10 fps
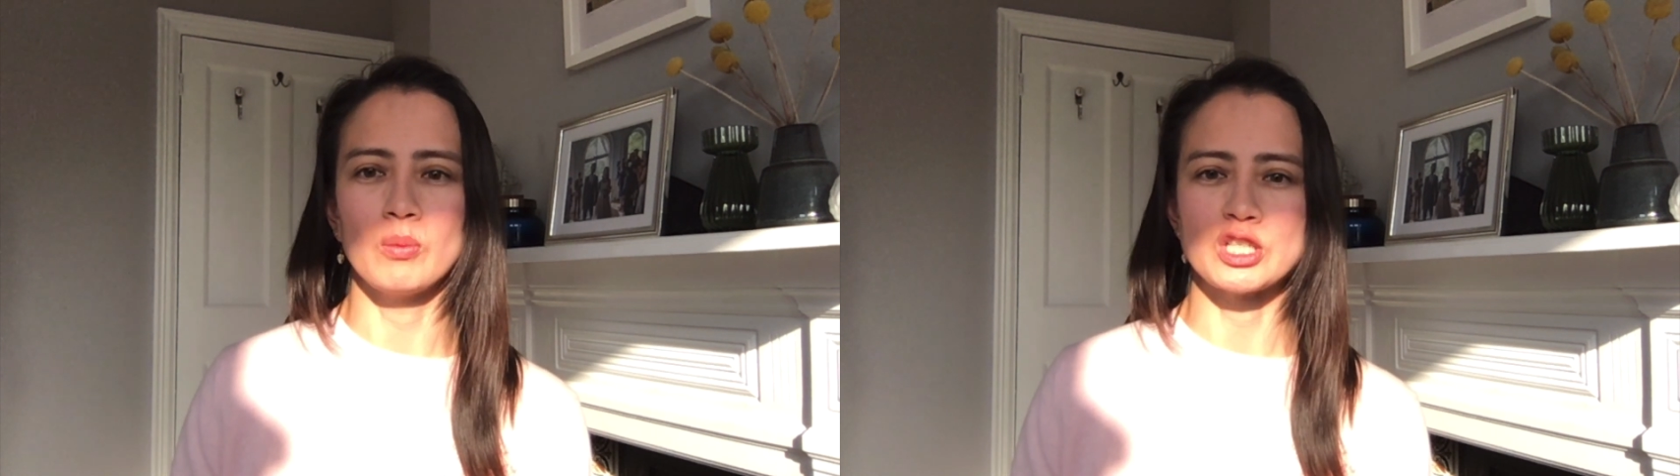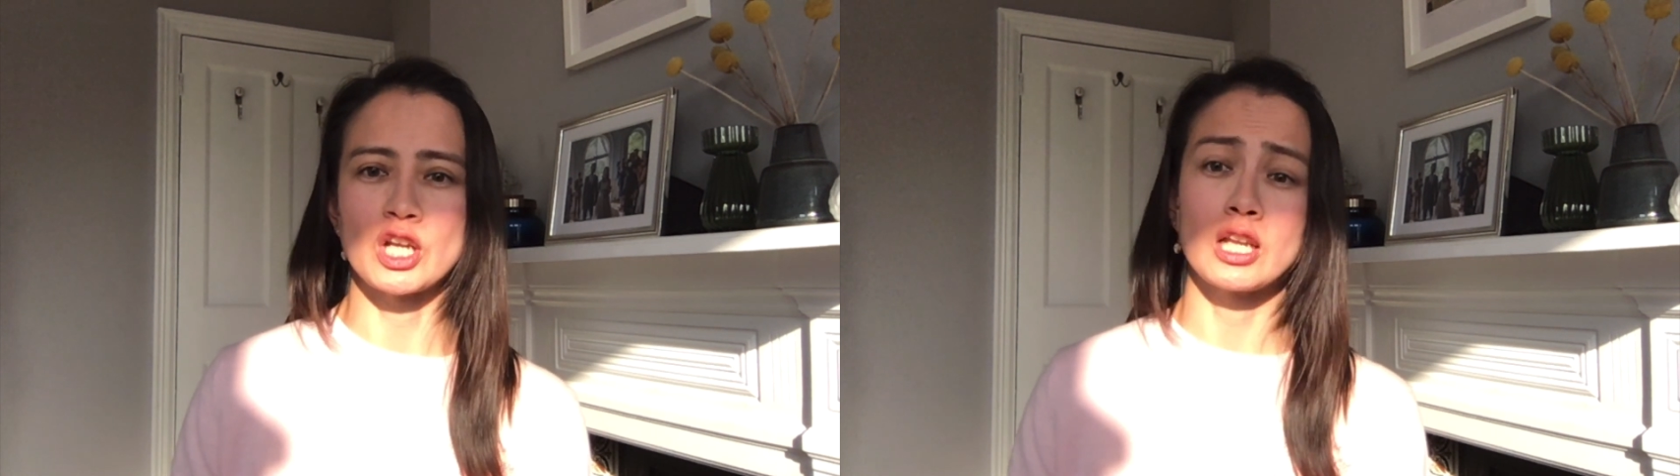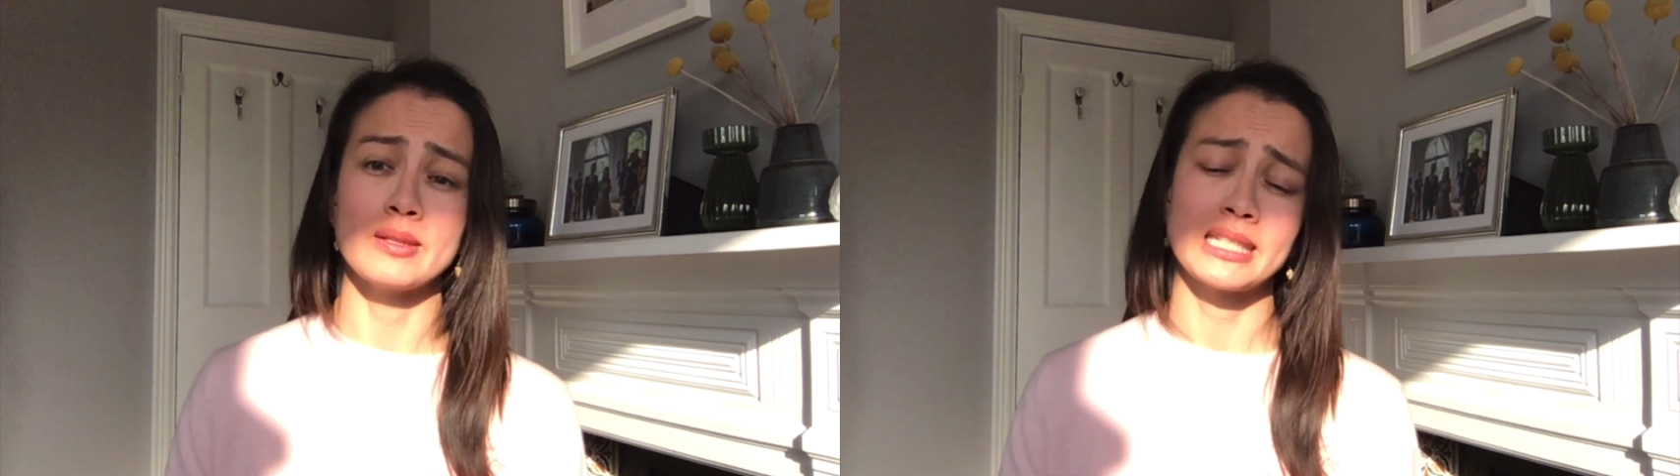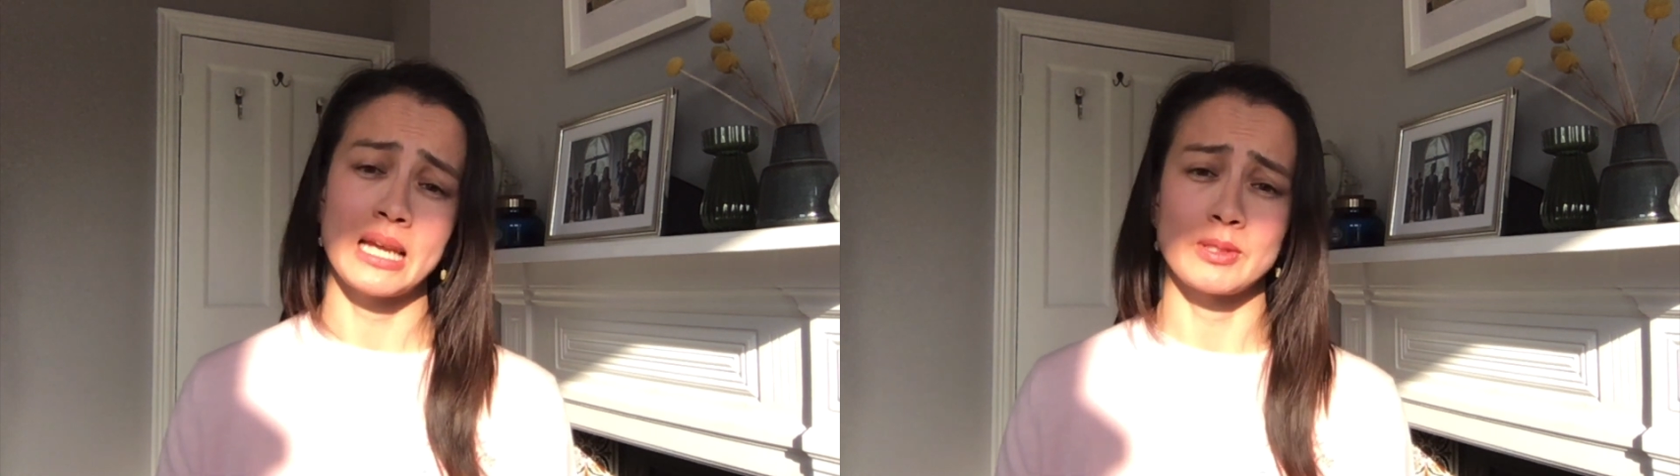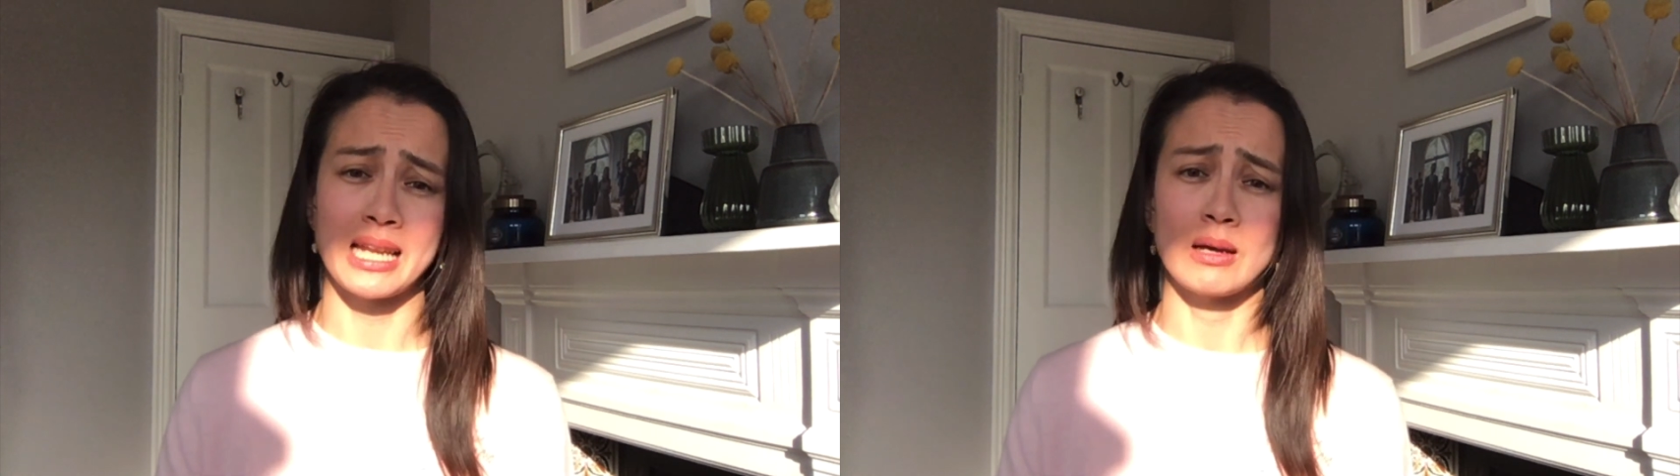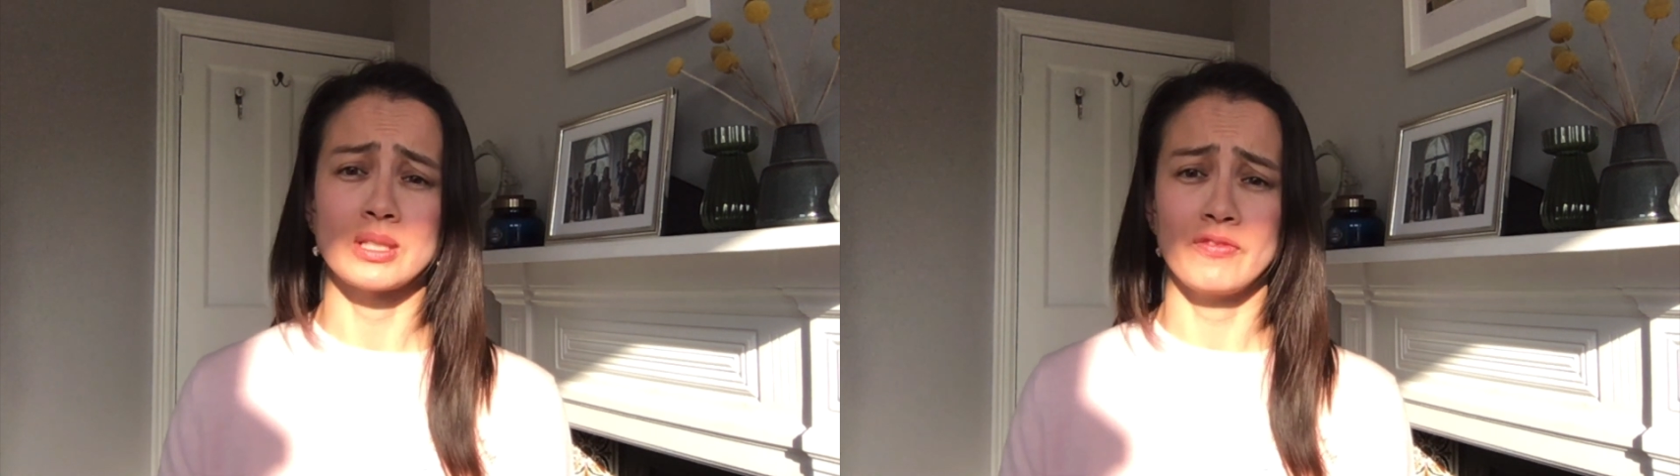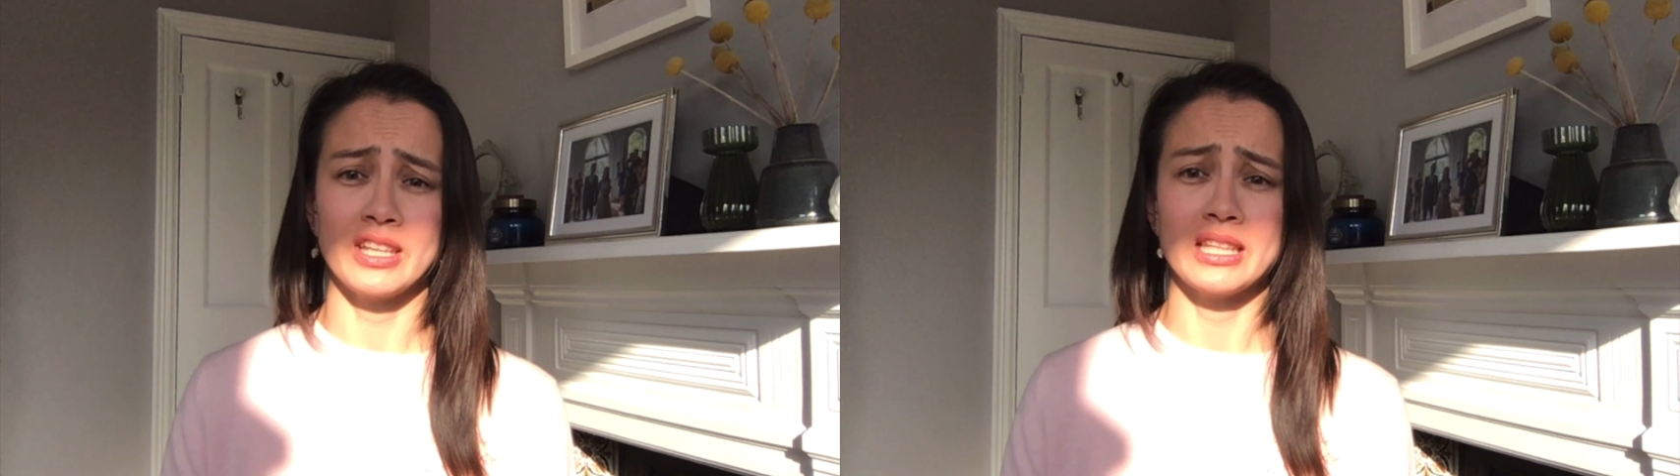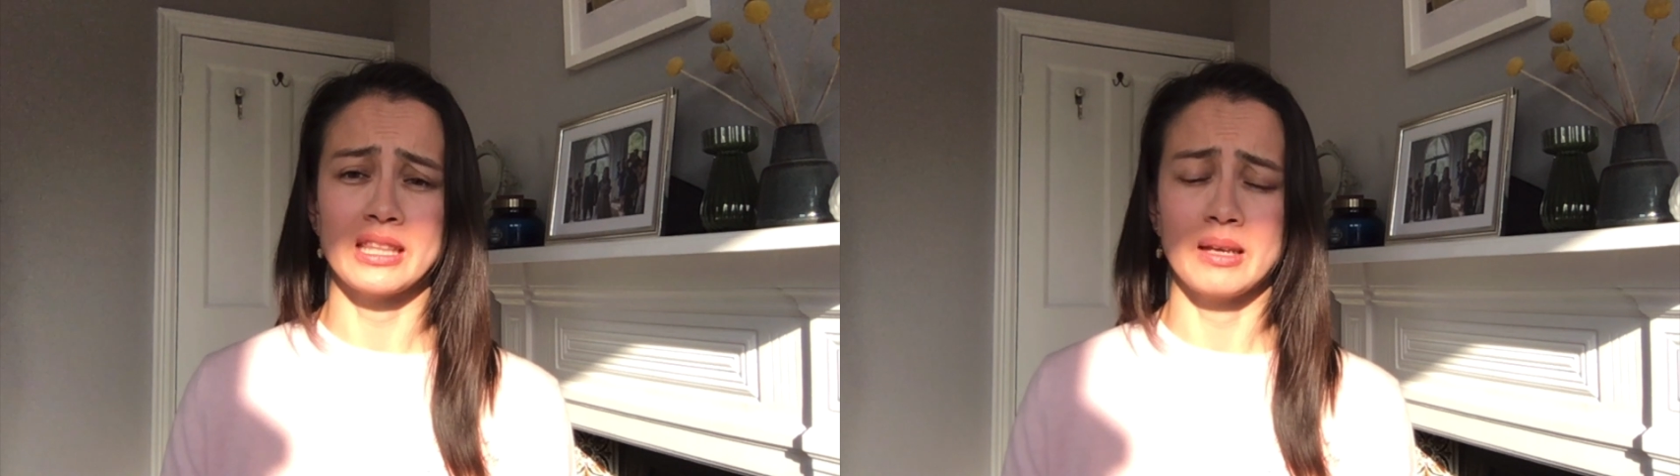which includes tips on how to
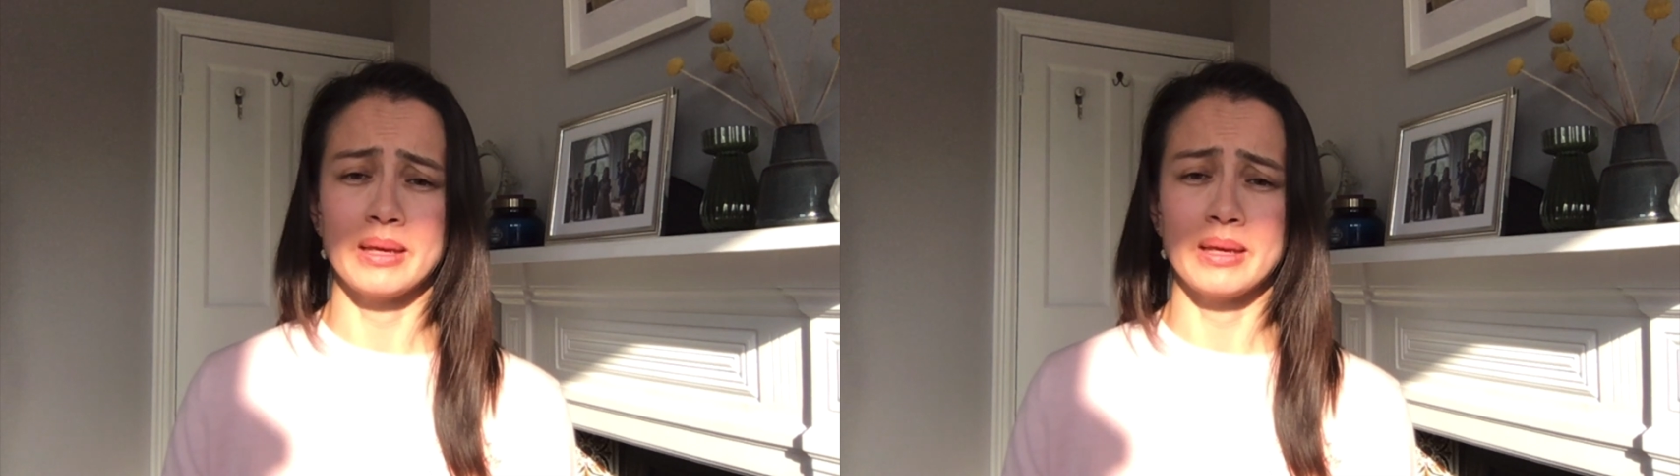feed them,